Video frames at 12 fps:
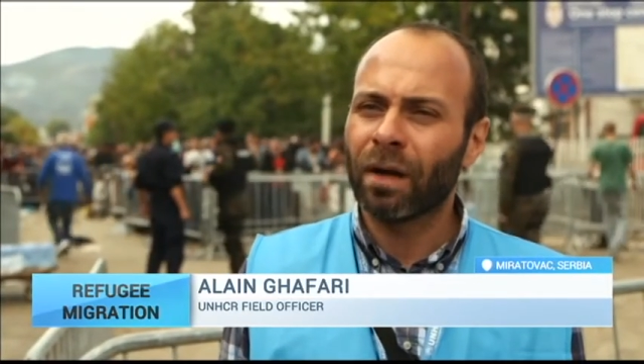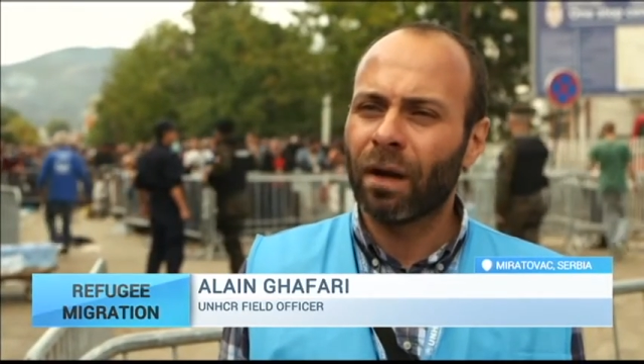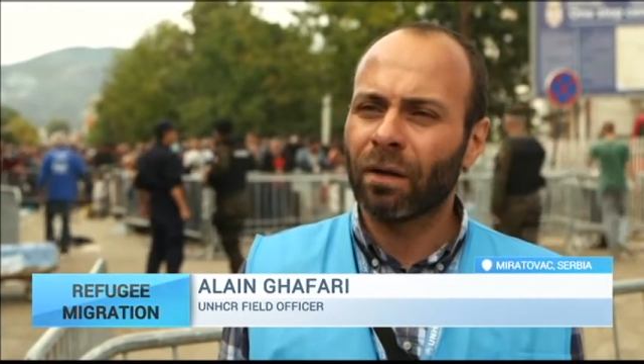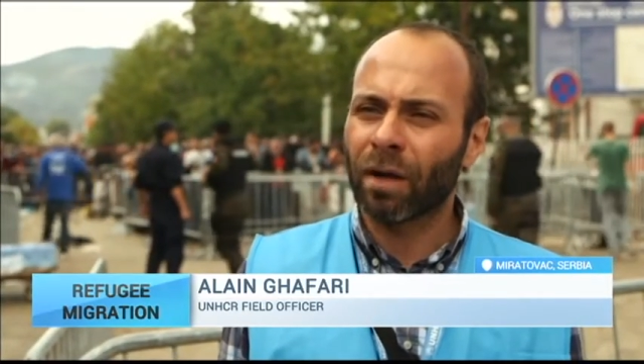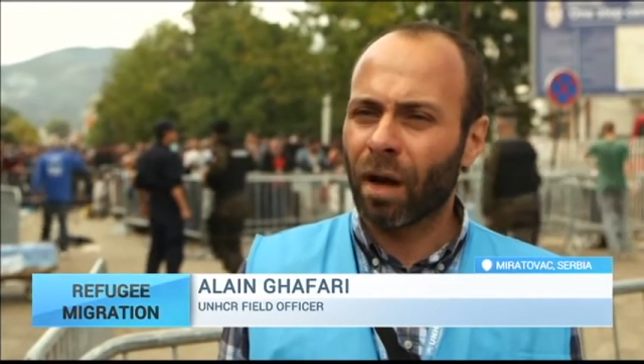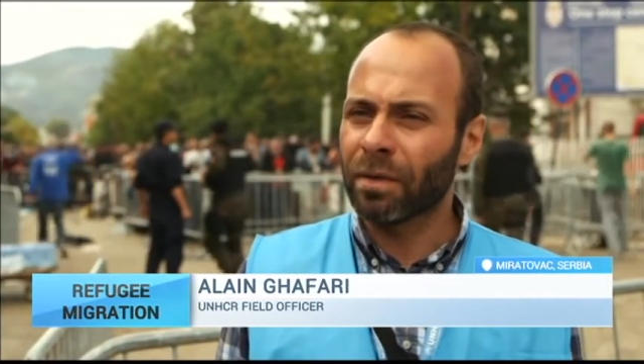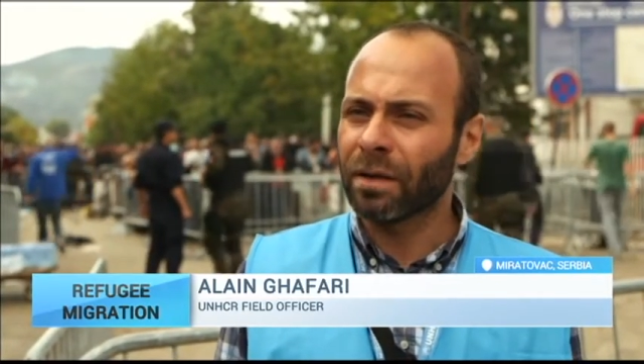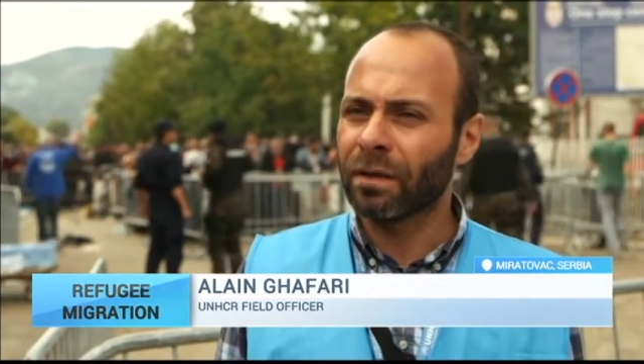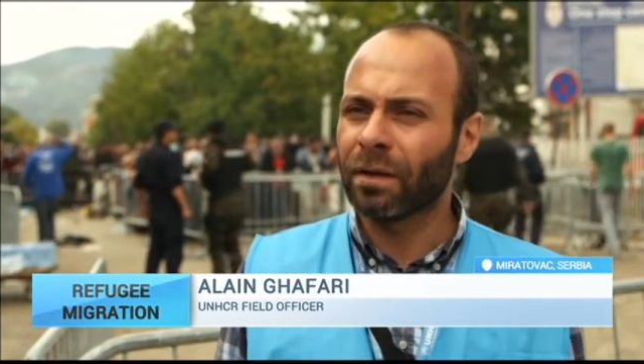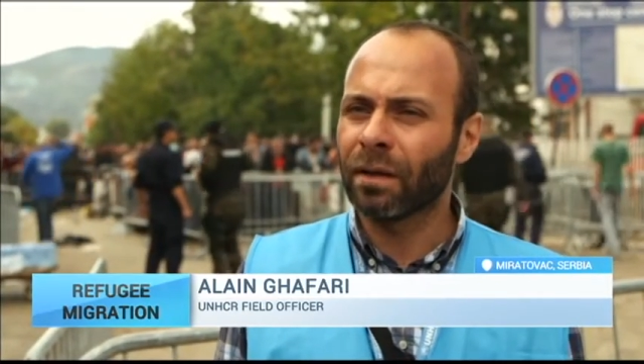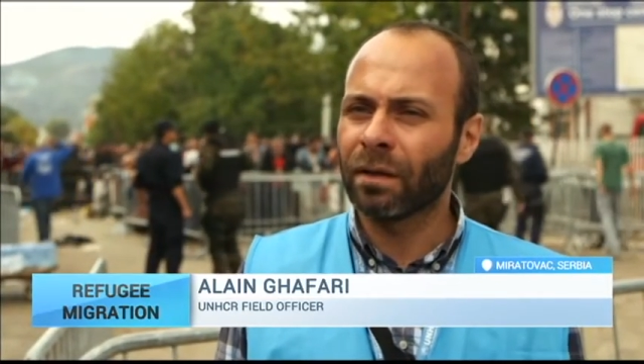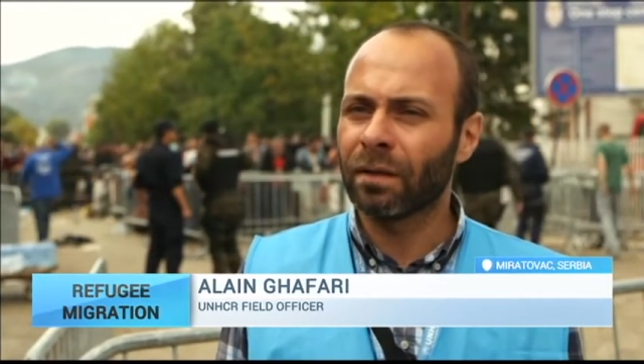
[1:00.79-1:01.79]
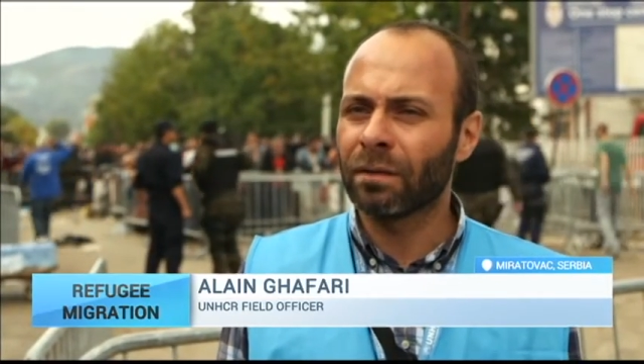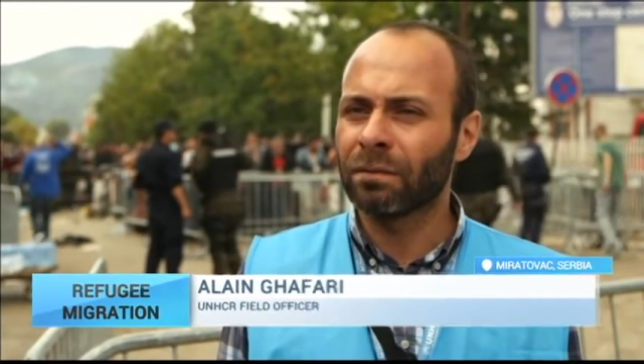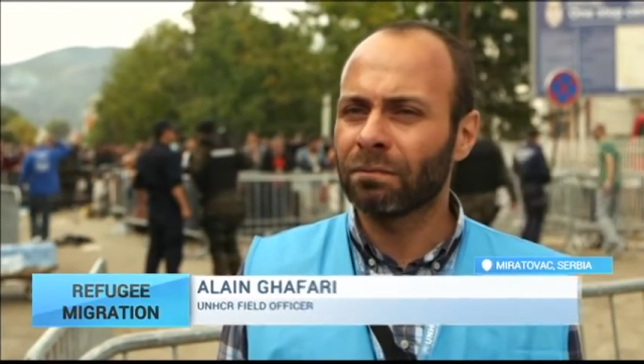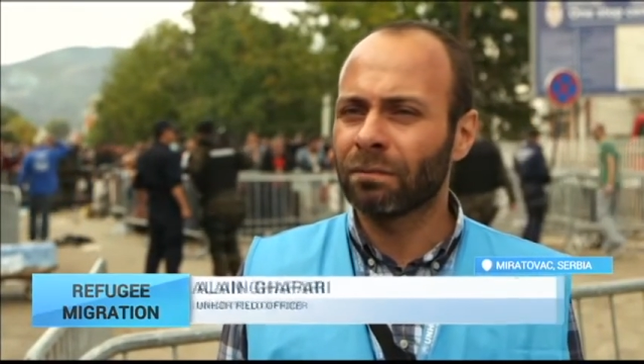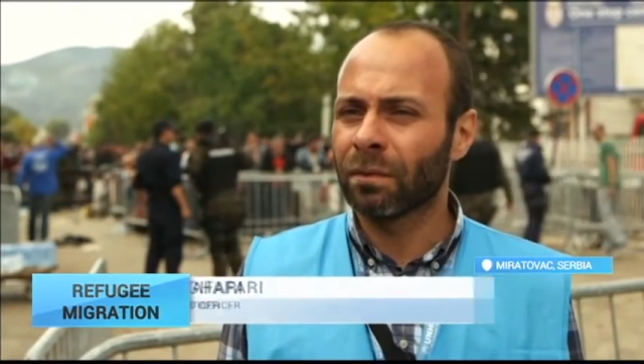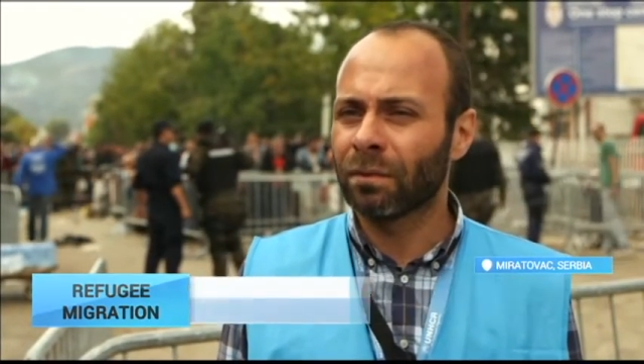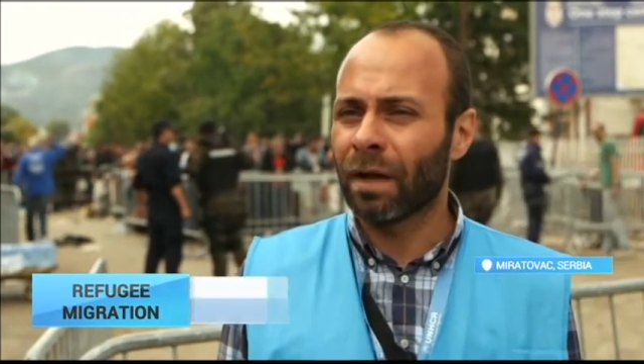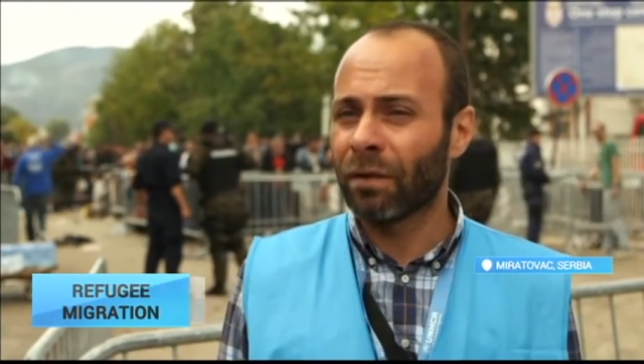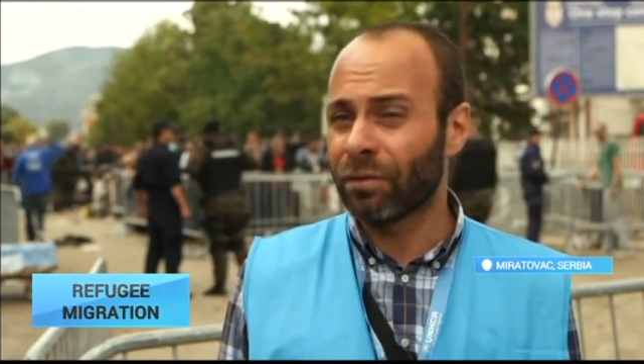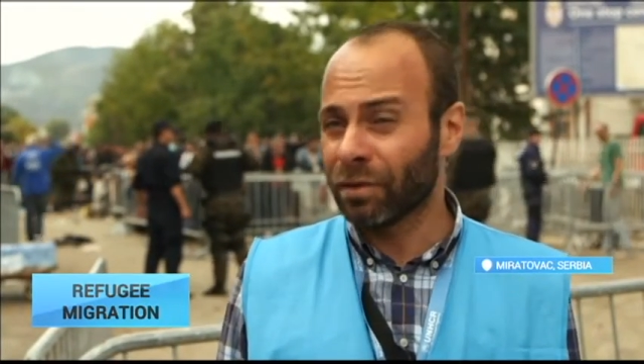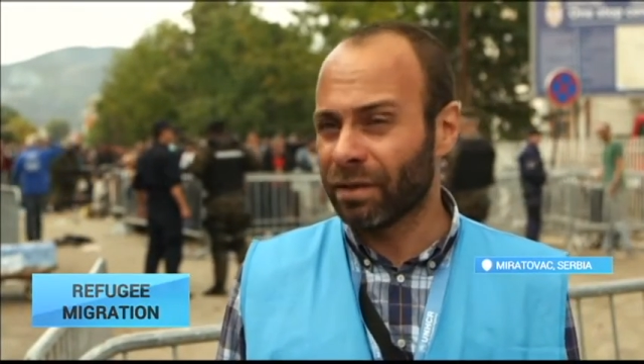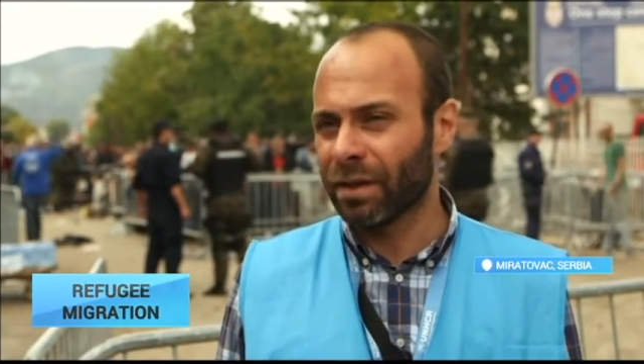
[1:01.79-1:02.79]
are coming uh,
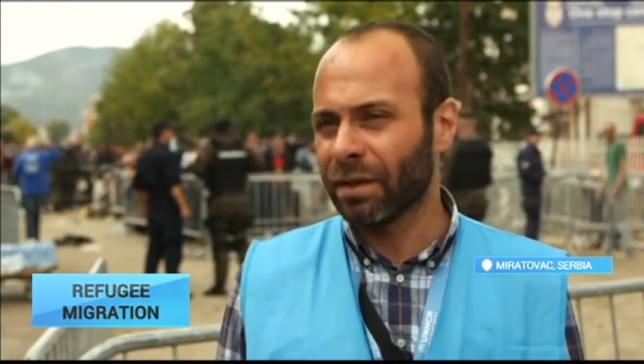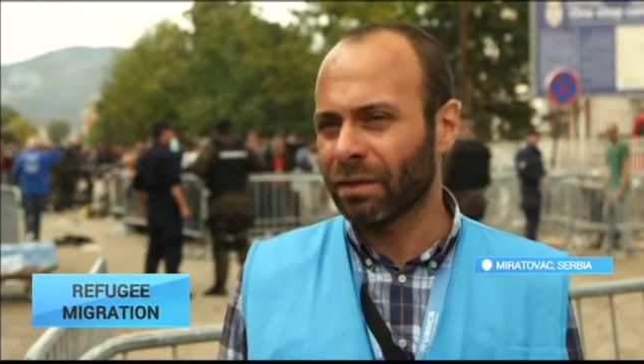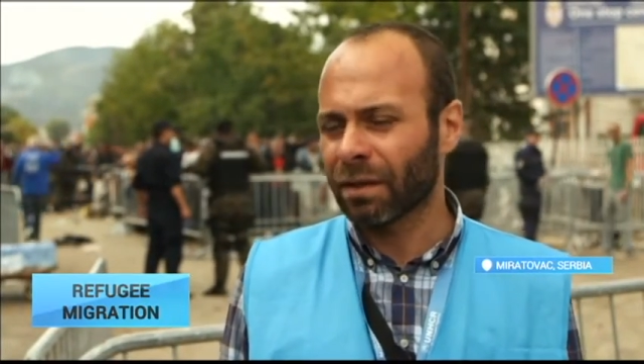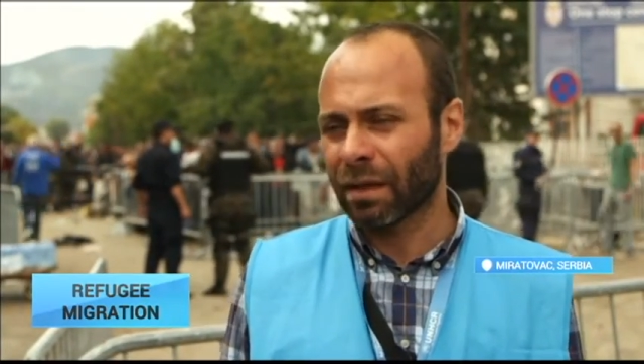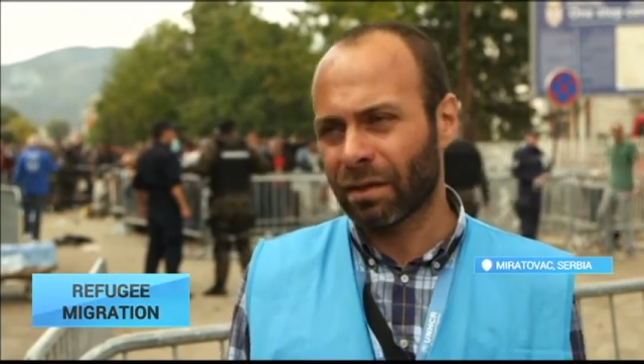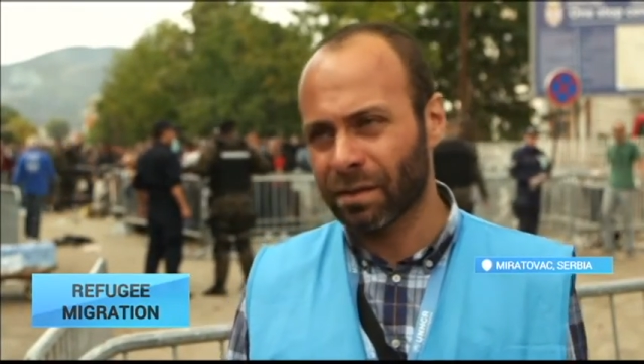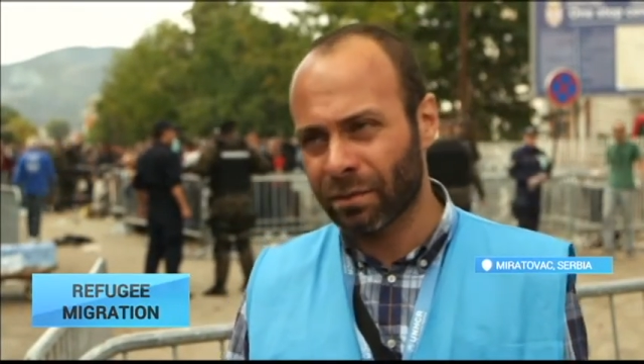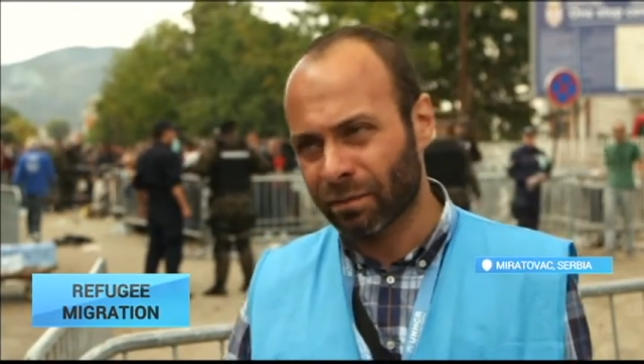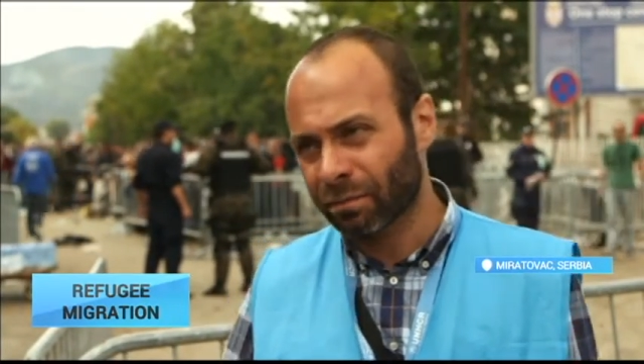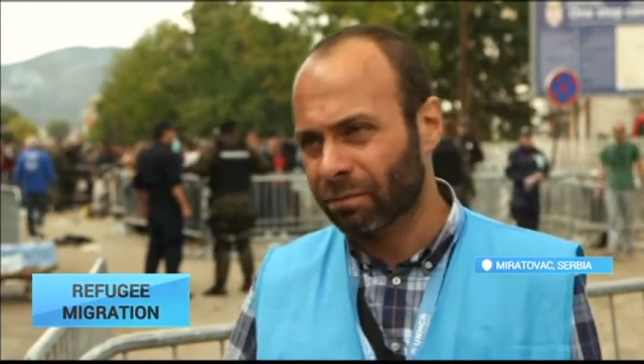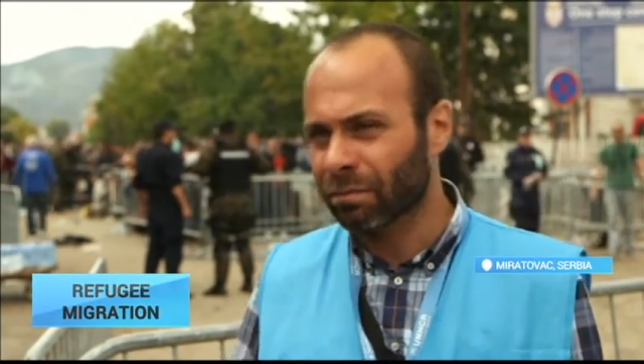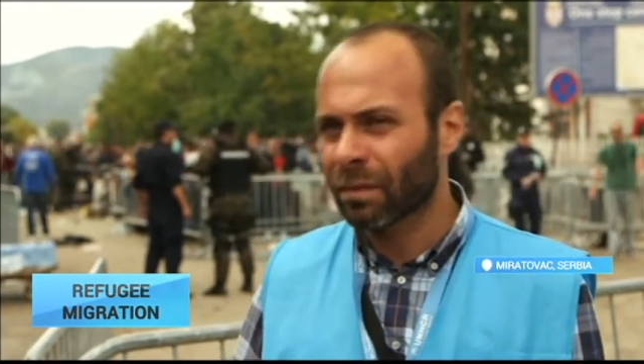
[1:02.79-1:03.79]
every day, at least